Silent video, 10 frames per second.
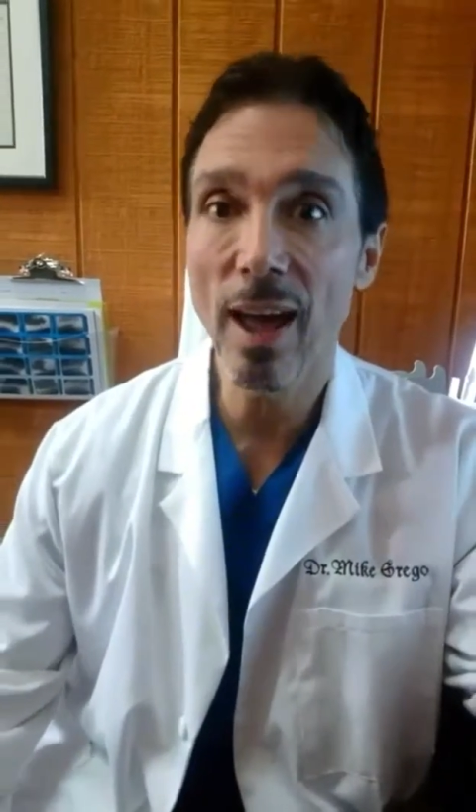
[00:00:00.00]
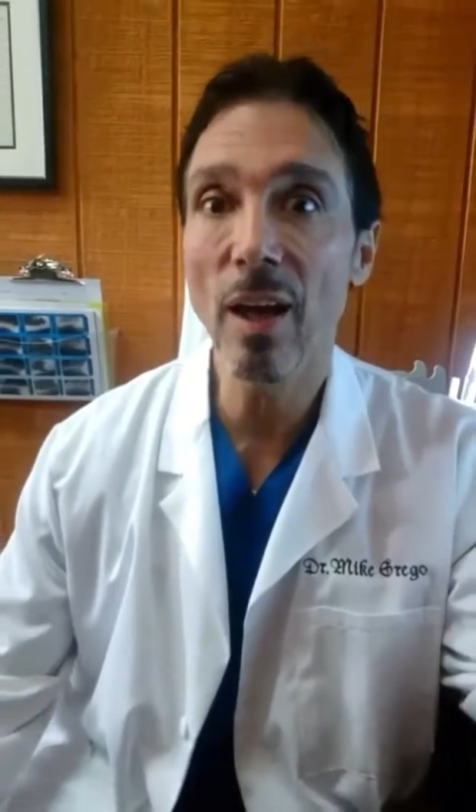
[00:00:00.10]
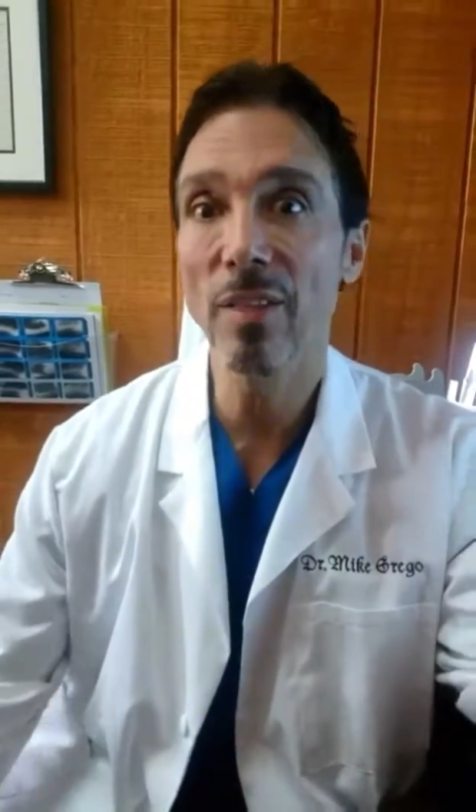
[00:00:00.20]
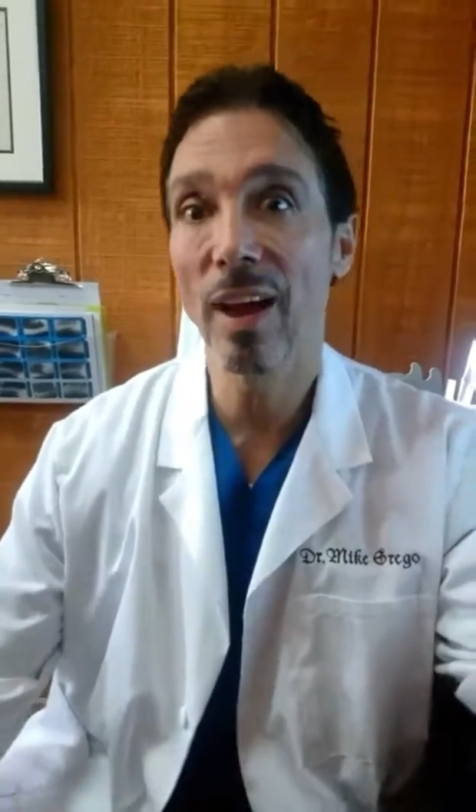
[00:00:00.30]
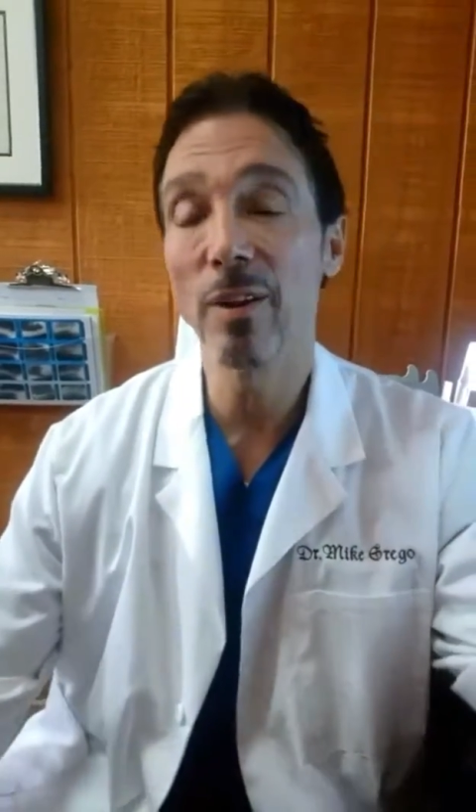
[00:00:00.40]
And
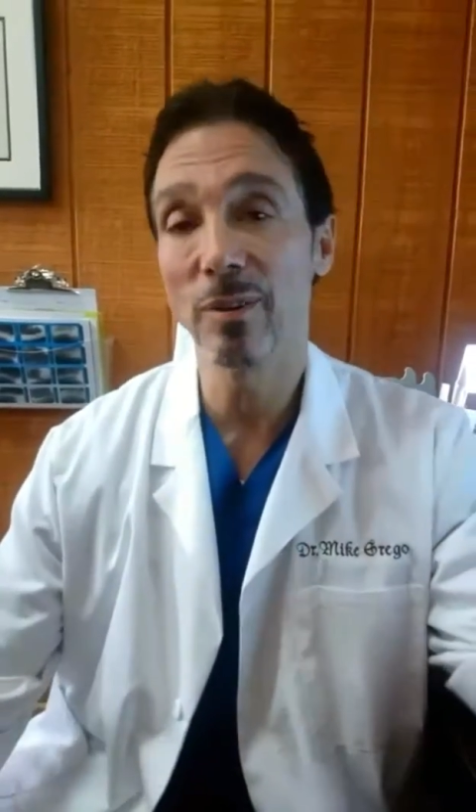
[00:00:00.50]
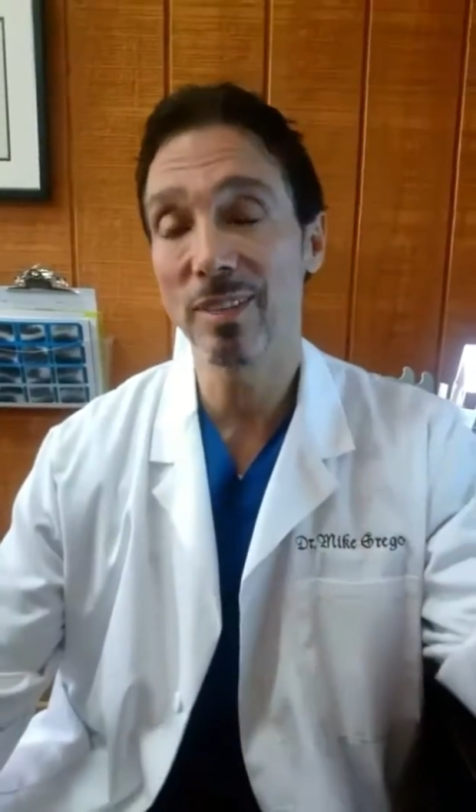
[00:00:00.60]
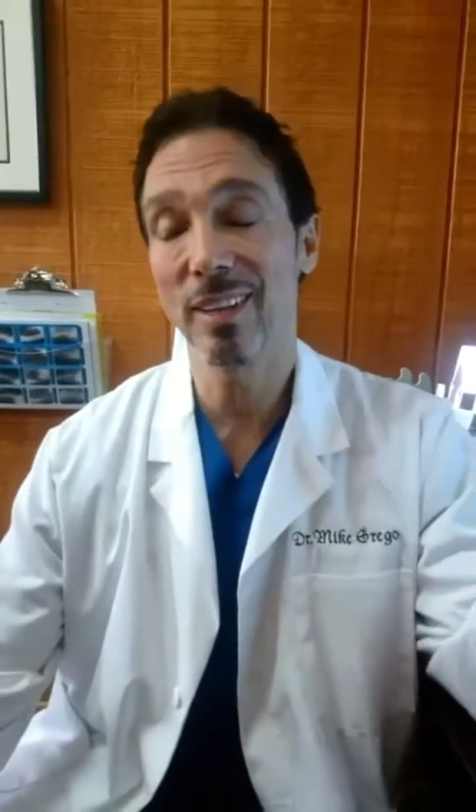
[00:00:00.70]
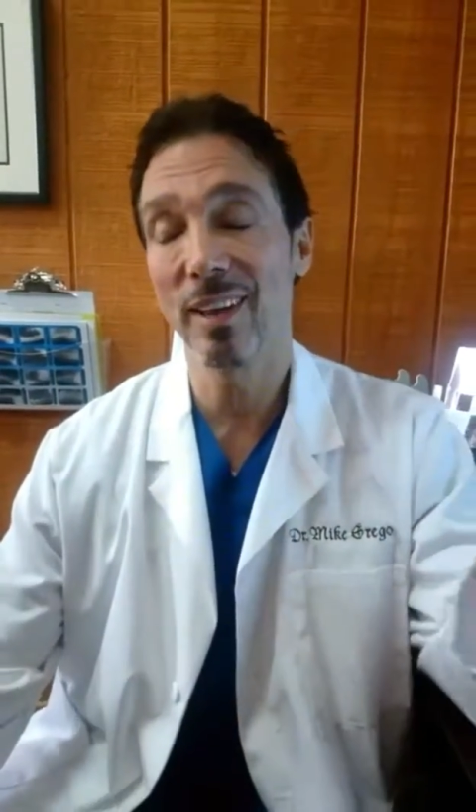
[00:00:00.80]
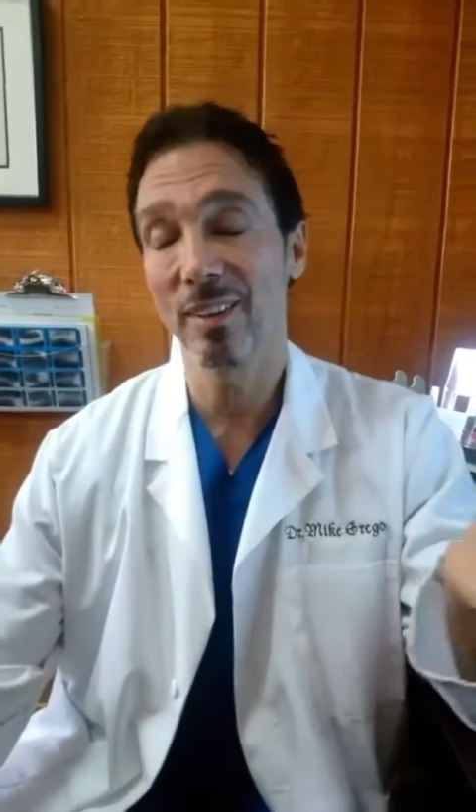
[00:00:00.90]
now that I
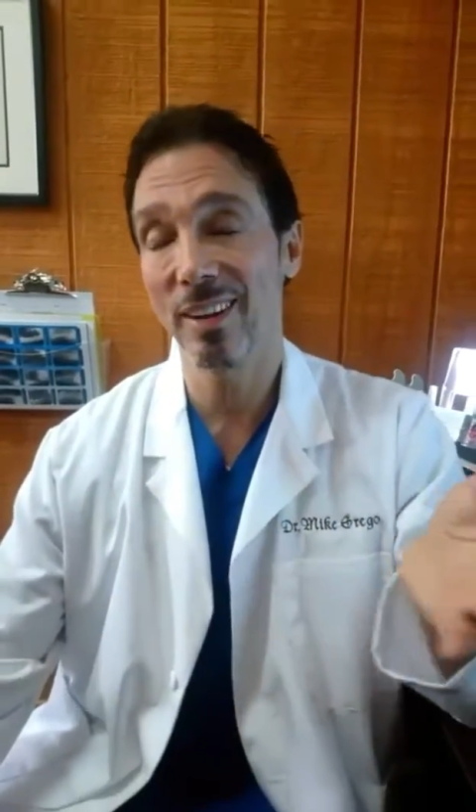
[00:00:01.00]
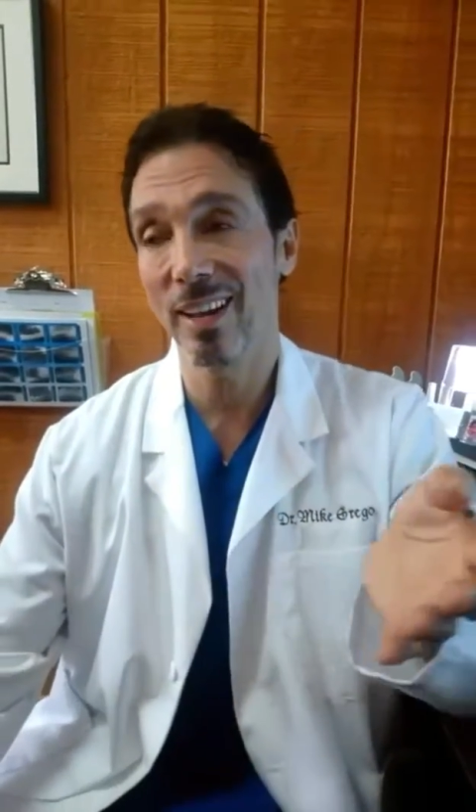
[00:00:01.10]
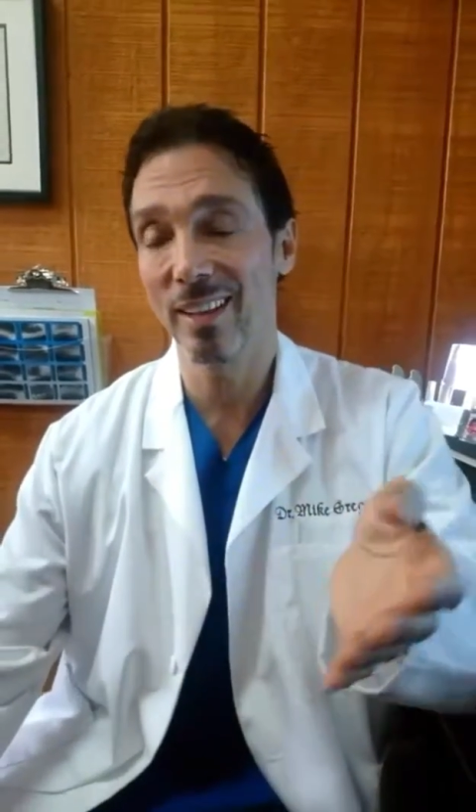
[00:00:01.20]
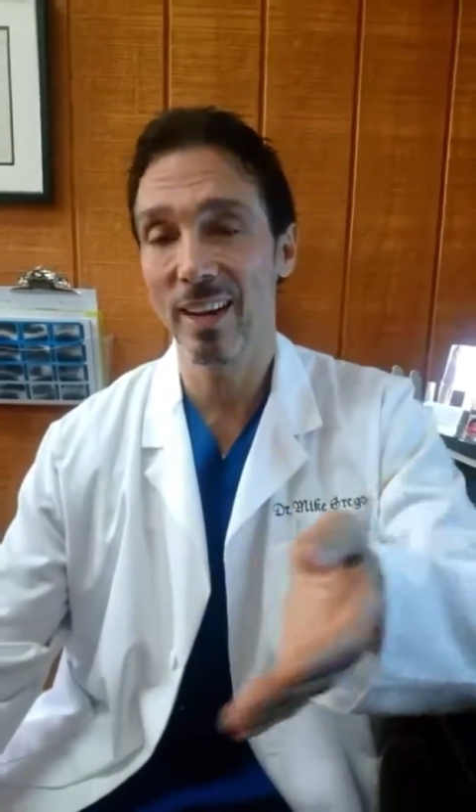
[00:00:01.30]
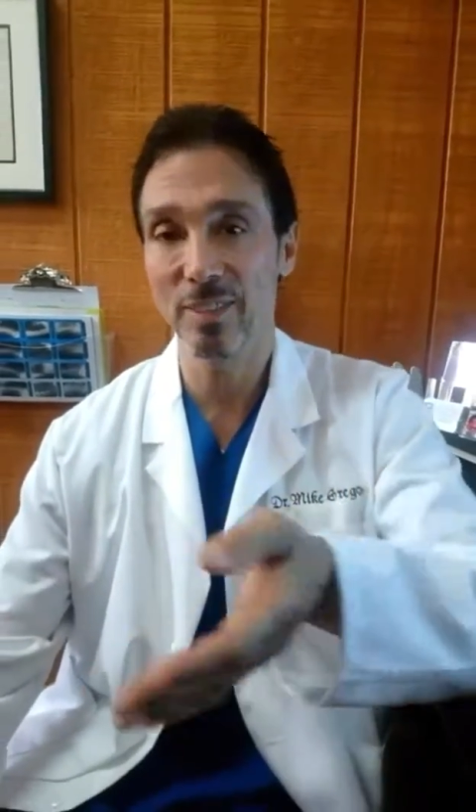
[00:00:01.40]
noticed that the other
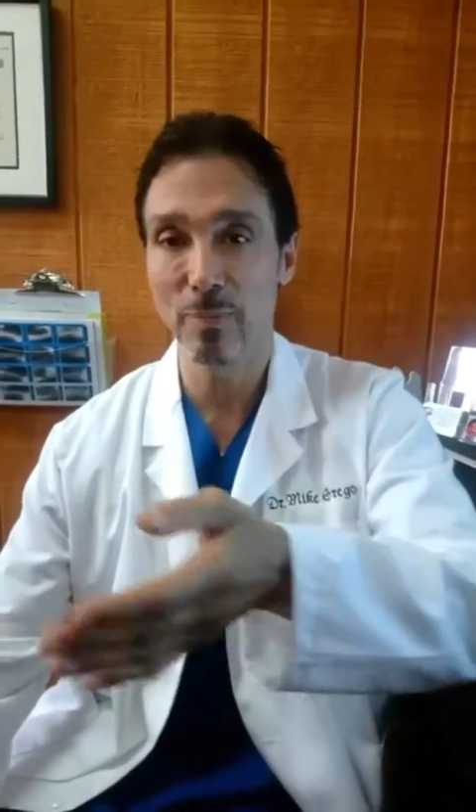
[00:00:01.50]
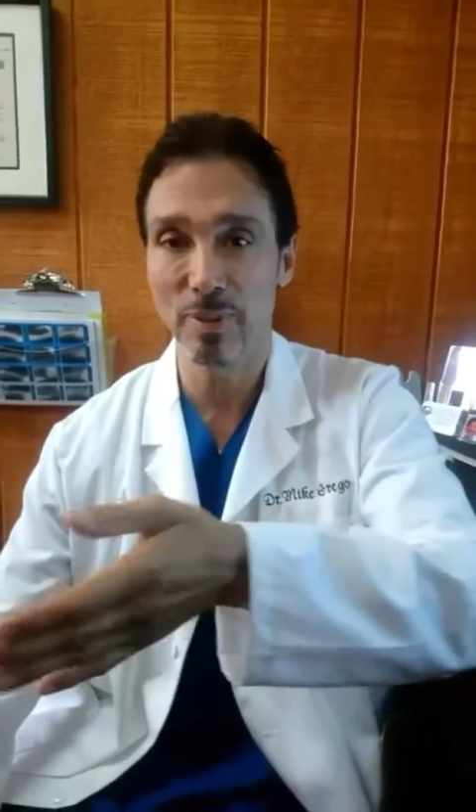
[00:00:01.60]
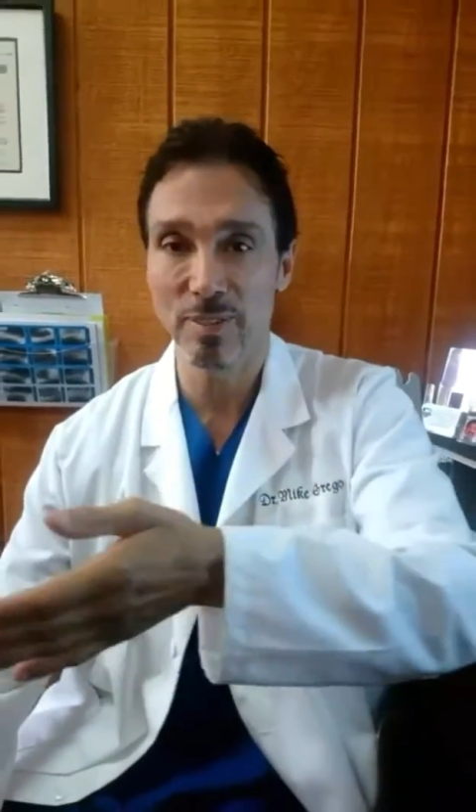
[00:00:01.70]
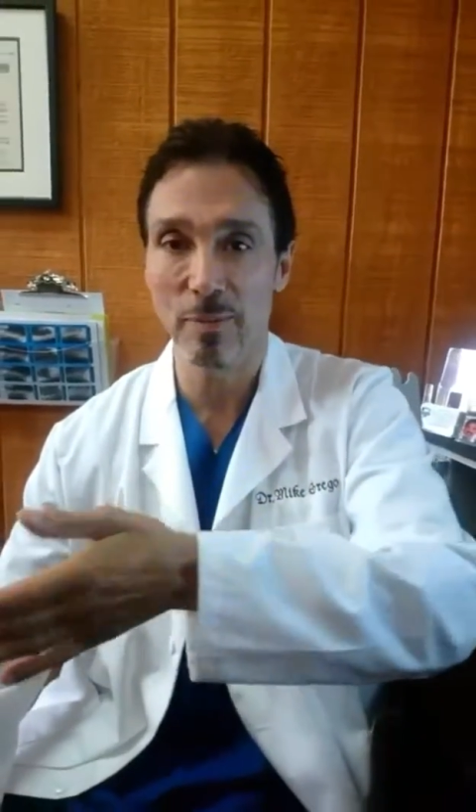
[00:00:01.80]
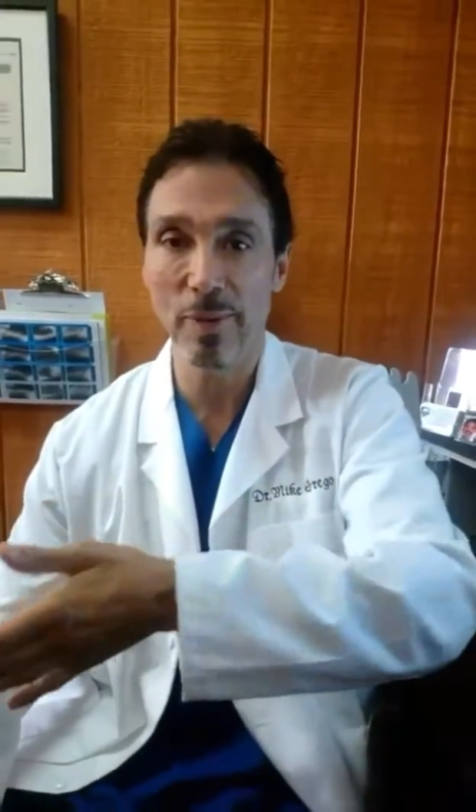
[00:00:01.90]
day, they'd actually
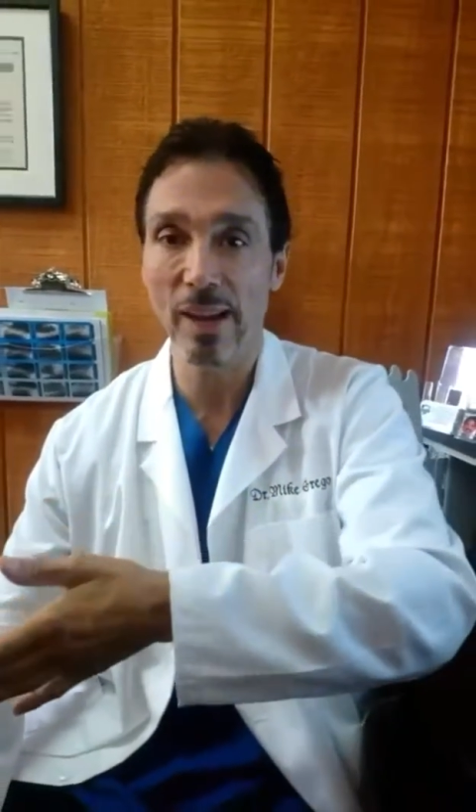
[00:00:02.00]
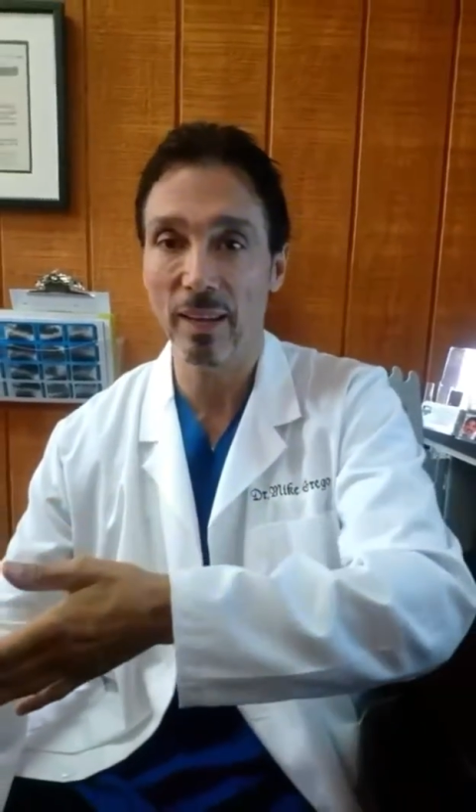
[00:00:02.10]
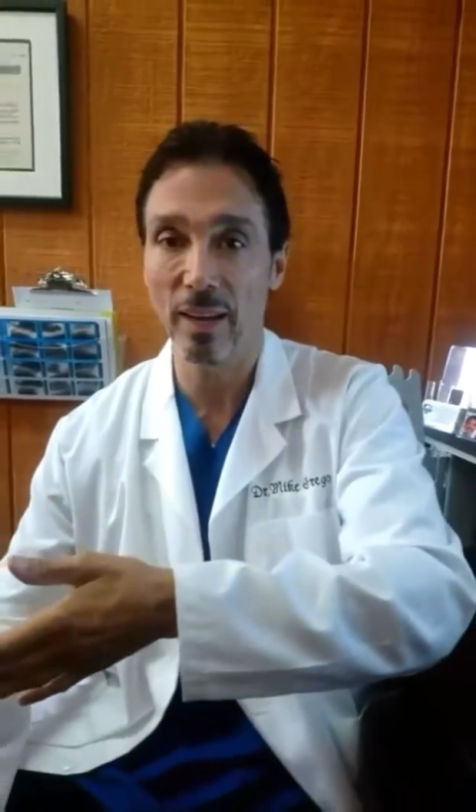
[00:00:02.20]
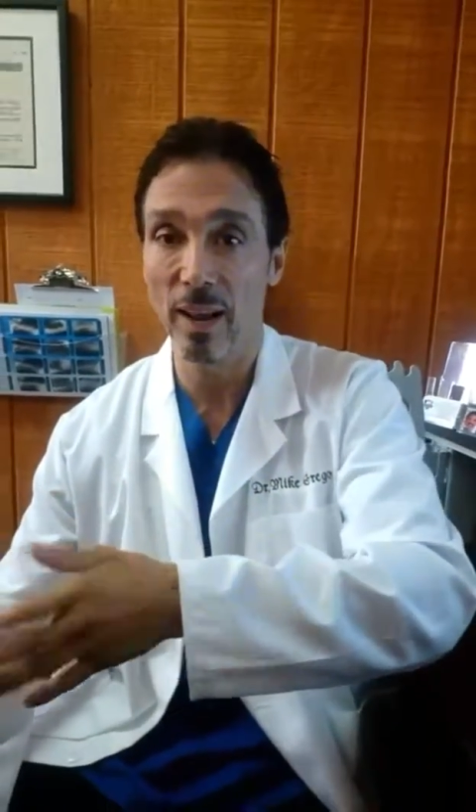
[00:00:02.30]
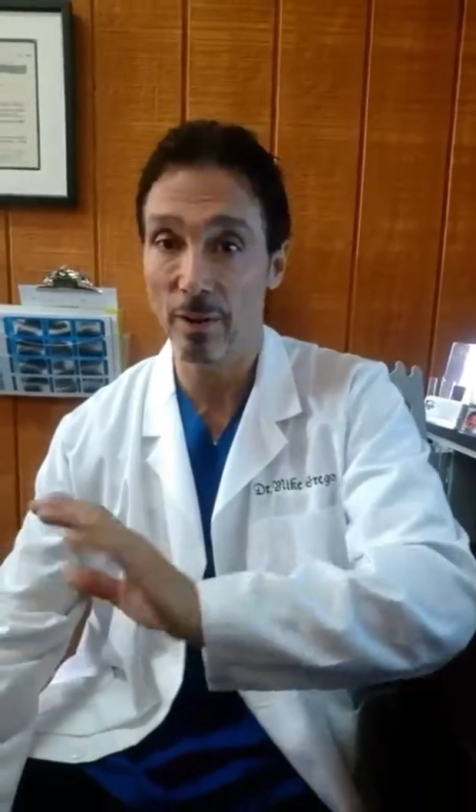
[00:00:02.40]
put some
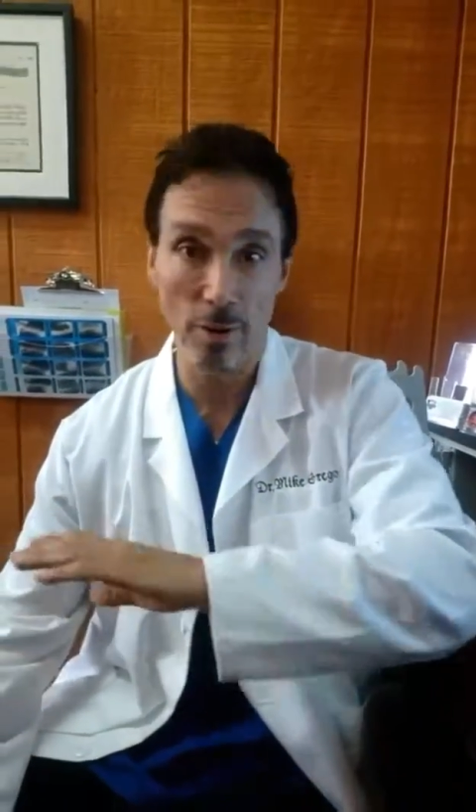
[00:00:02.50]
back in.